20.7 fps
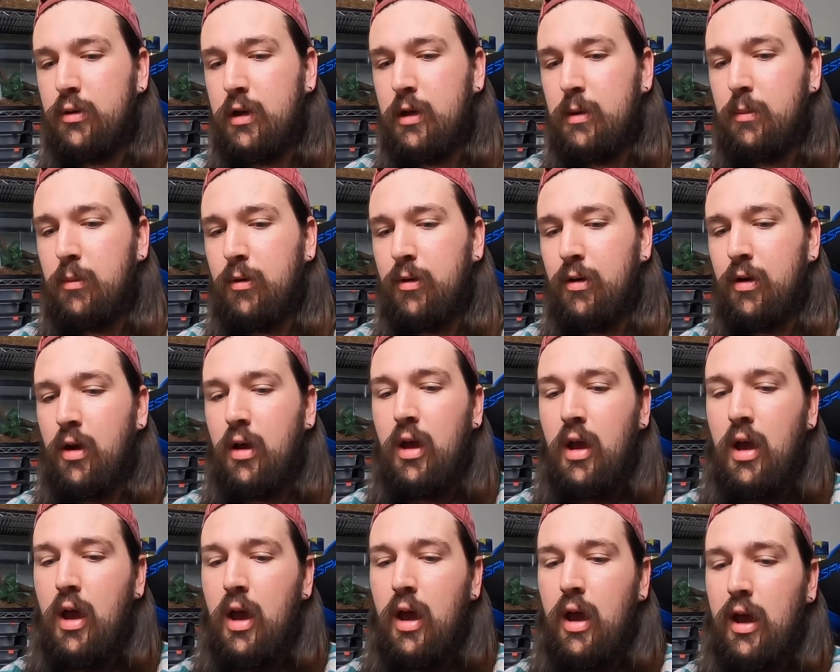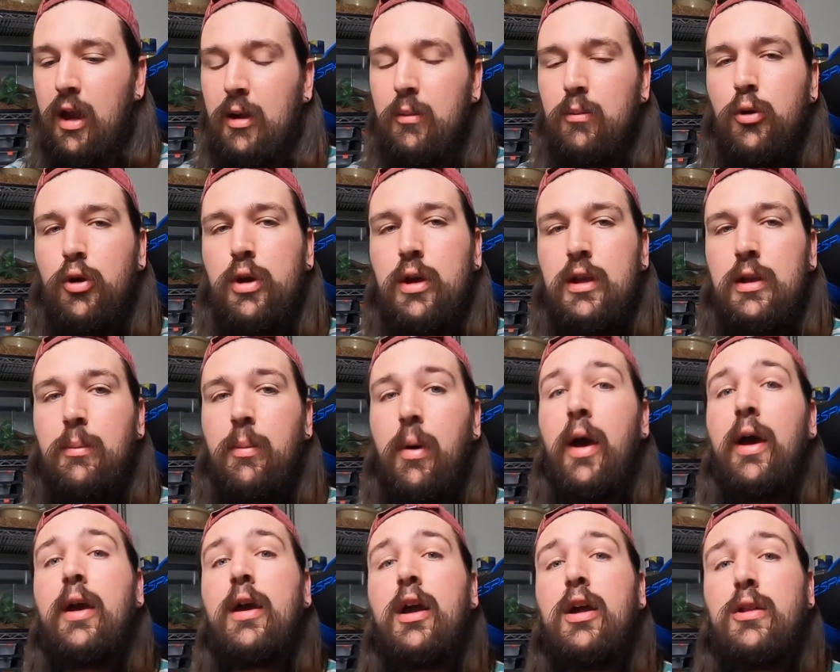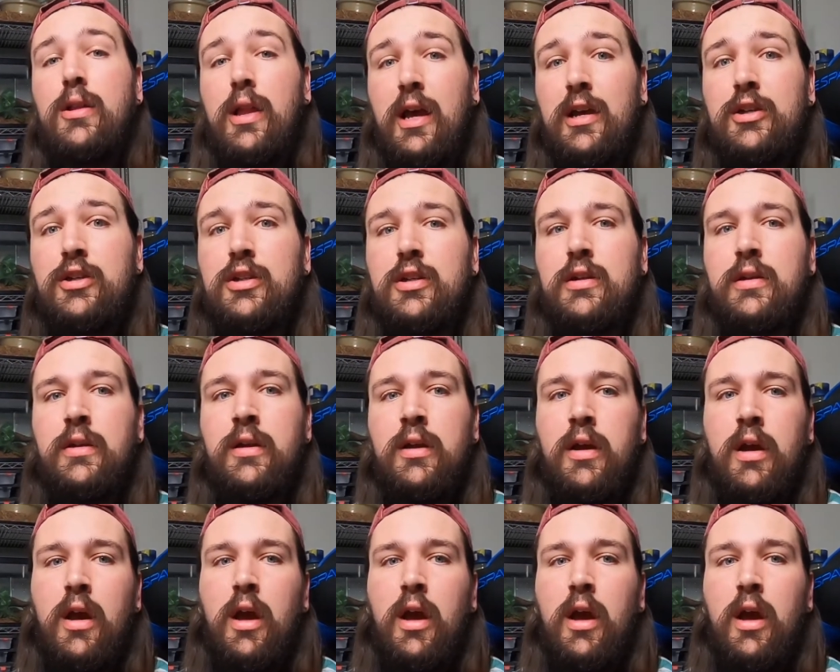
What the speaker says: keeper and I'm looking to buy a collection.